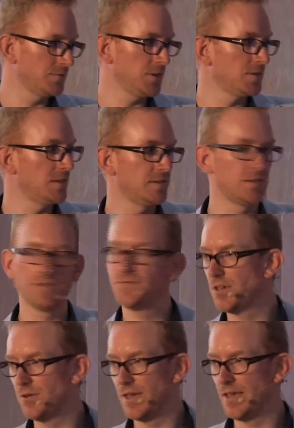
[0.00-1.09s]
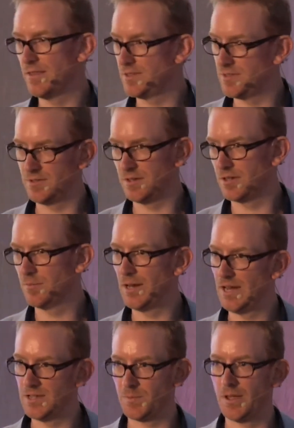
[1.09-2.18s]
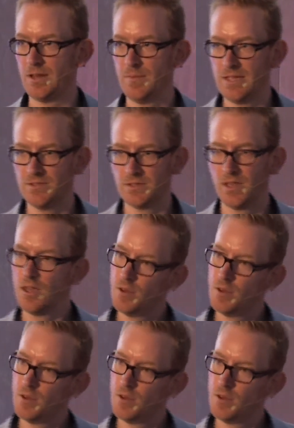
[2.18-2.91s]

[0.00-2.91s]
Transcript: I've just listed a few here. This isn't a complete list by any means,